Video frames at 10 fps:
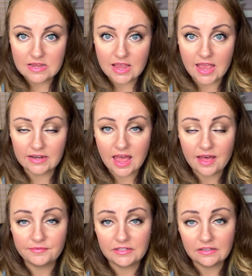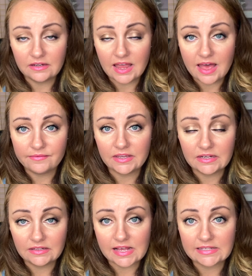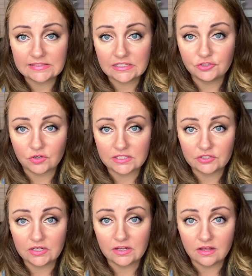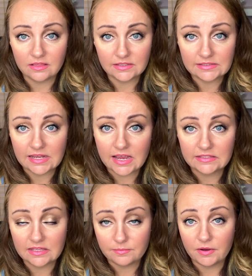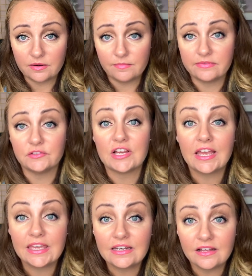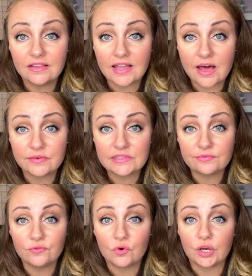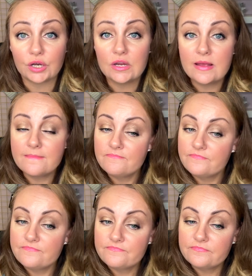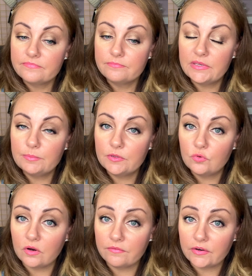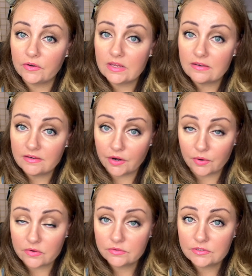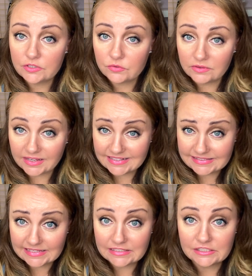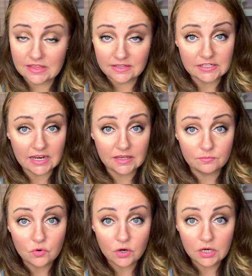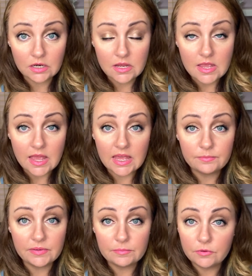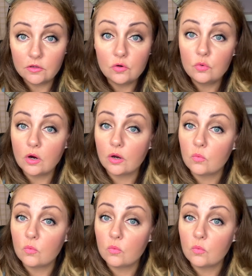And having an elastic drawstring on the sides at the bottom of the jacket allows for people who are very narrow to like cinch in the jacket more, and people who are